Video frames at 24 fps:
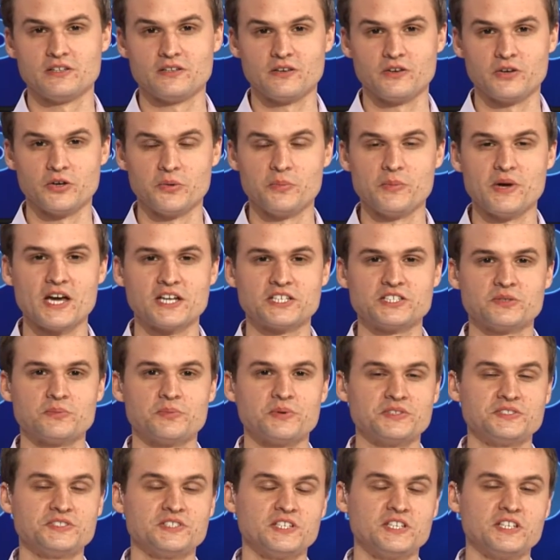good
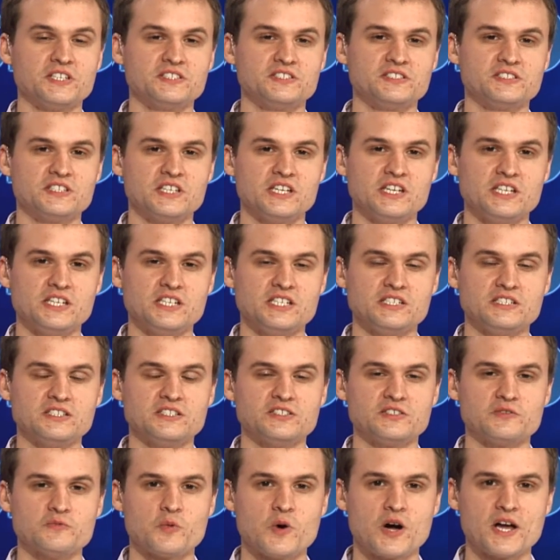matchup against the
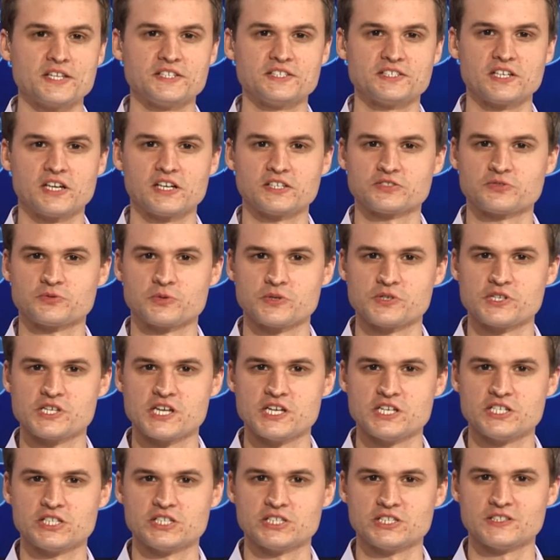Indians and White Sox
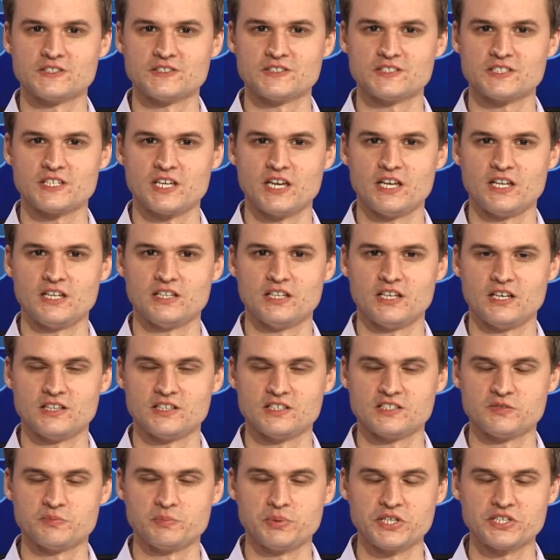rotations, and
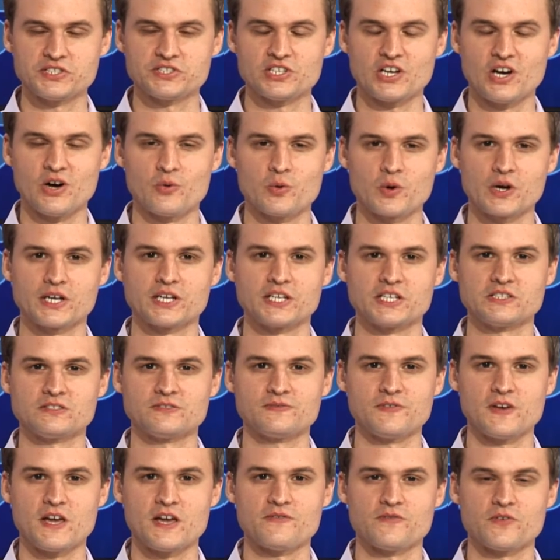the splits all work in
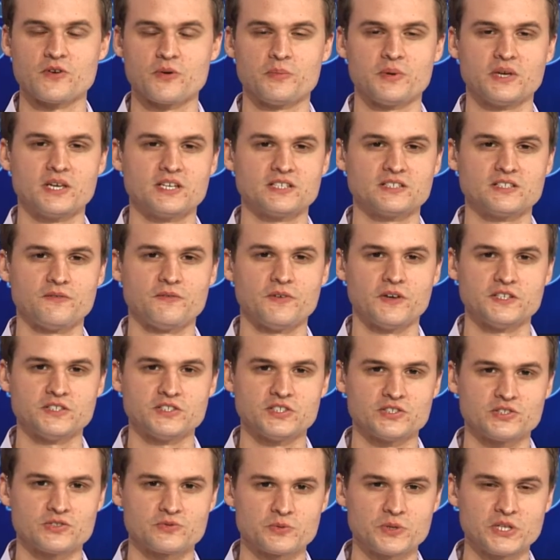his favor because he
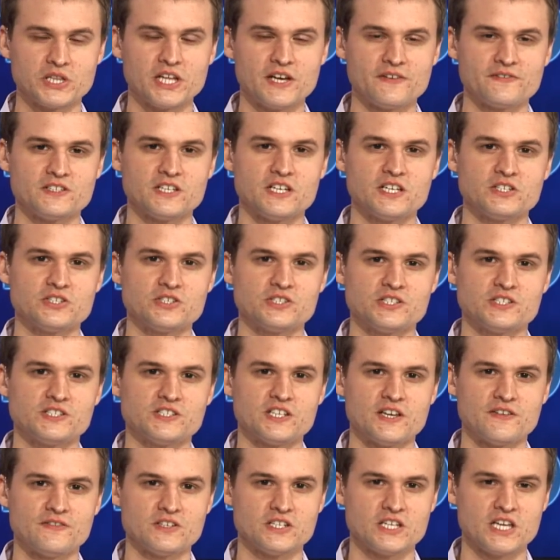faces 3 left-handers in
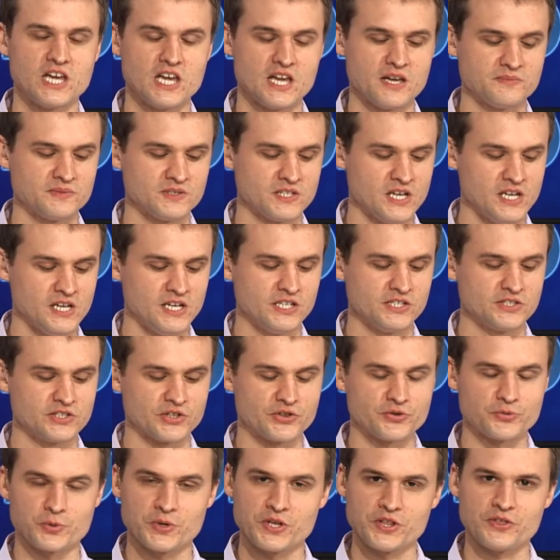7 games. He's
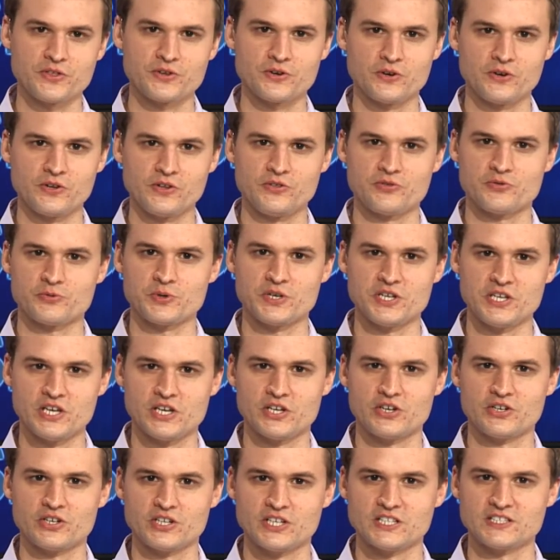a .333
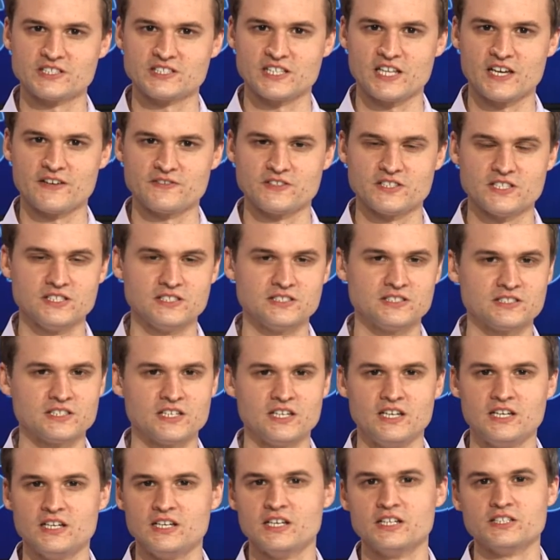hitter against lefties.
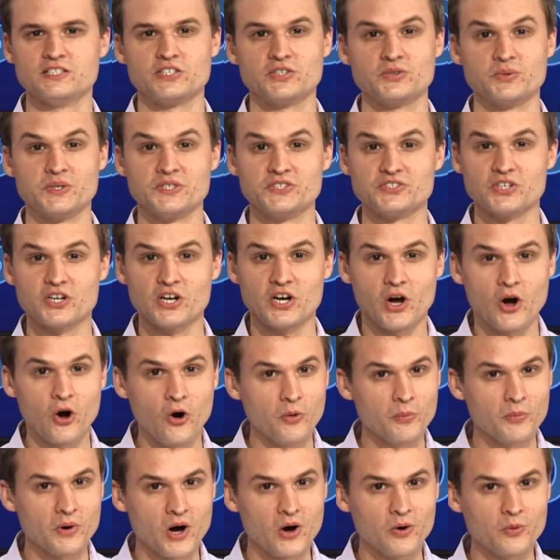The Twins are at
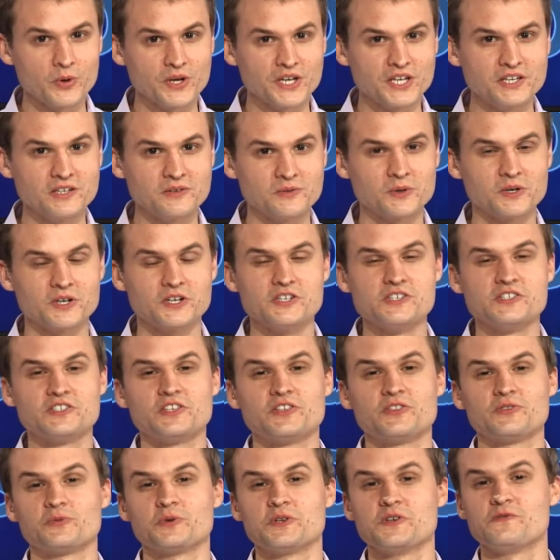home all week, where he's
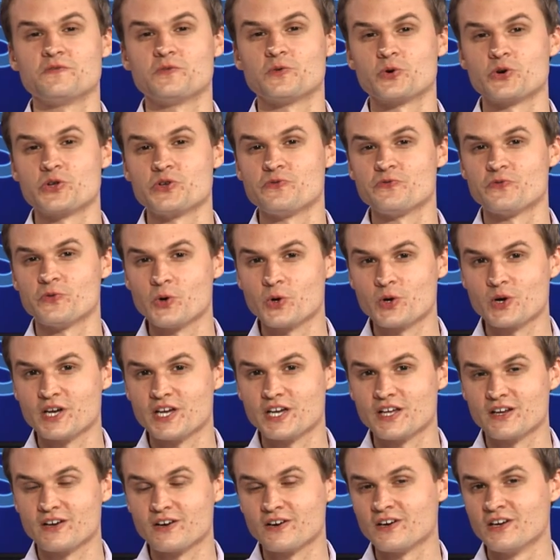a .344
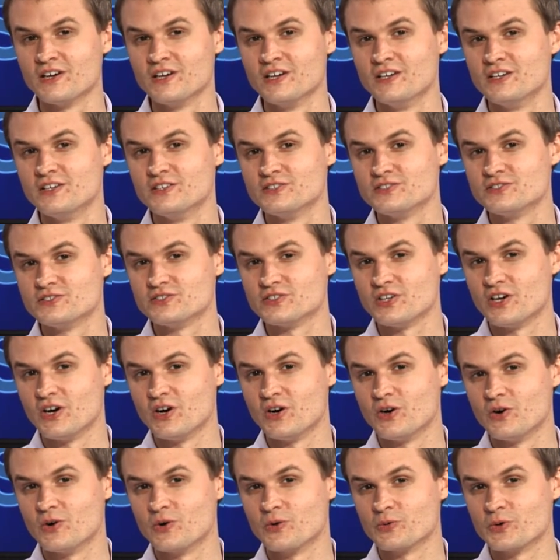hitter.
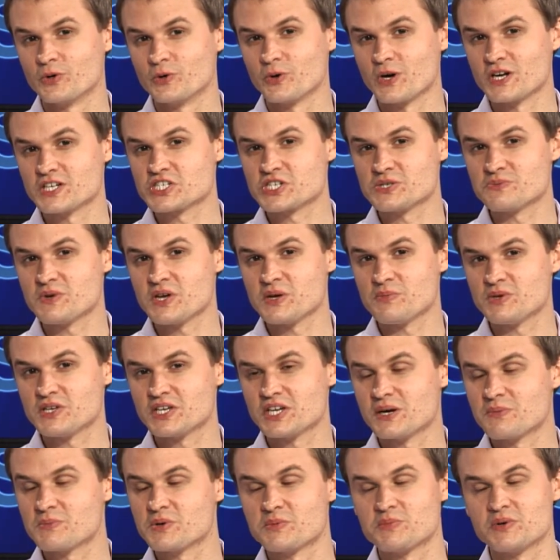So regression may be
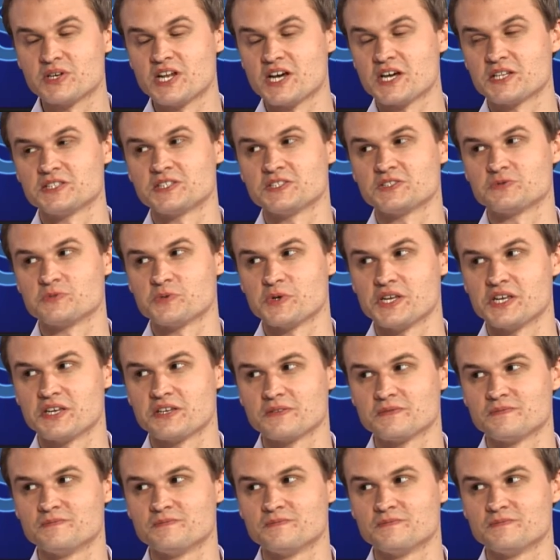coming, but not this week.